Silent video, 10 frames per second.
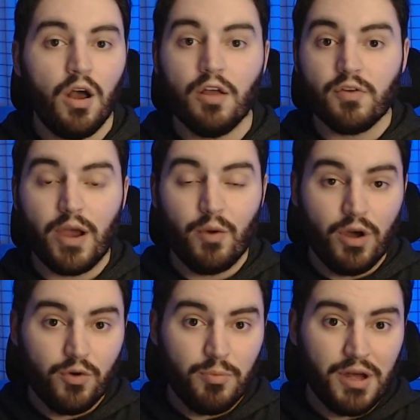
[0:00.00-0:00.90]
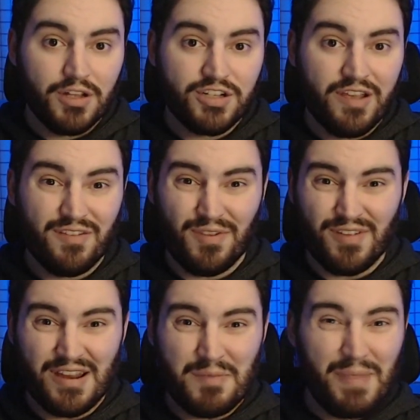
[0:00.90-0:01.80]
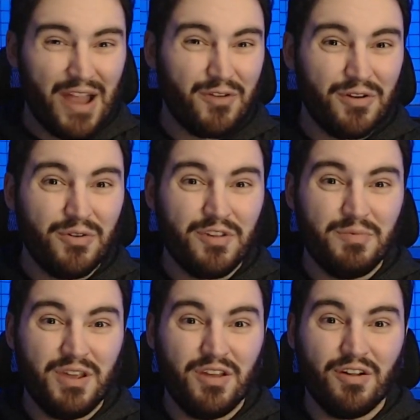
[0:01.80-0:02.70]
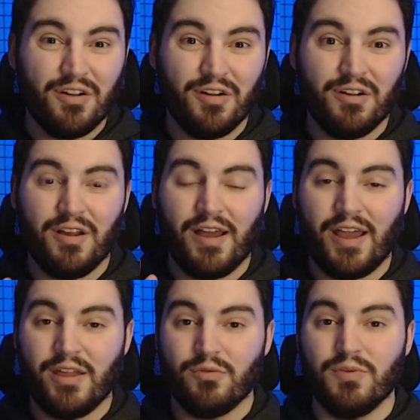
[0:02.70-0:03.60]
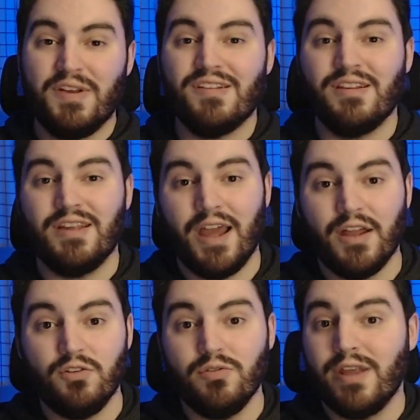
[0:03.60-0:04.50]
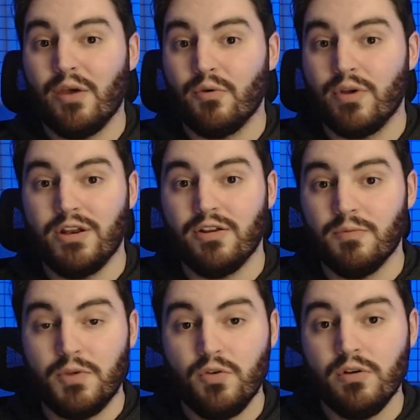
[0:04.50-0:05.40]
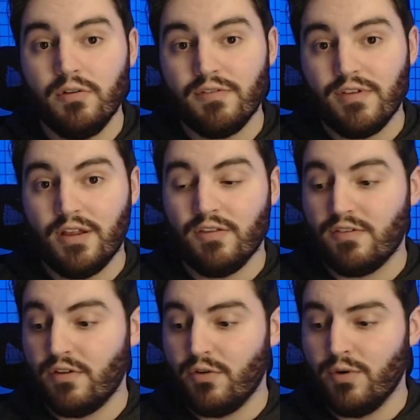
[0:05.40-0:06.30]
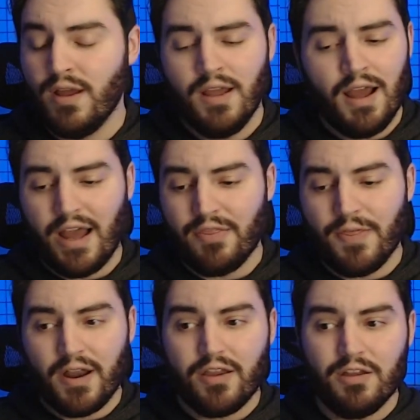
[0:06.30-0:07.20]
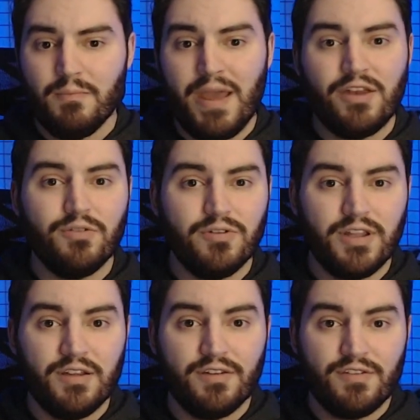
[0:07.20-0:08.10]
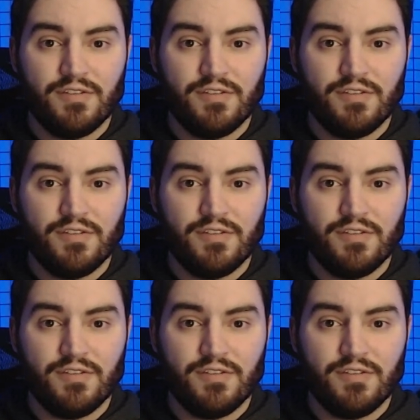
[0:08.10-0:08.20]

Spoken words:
Also, I want to apologize if there's any background noise being heard. I recently had to downgrade computers, and so I thought I could manually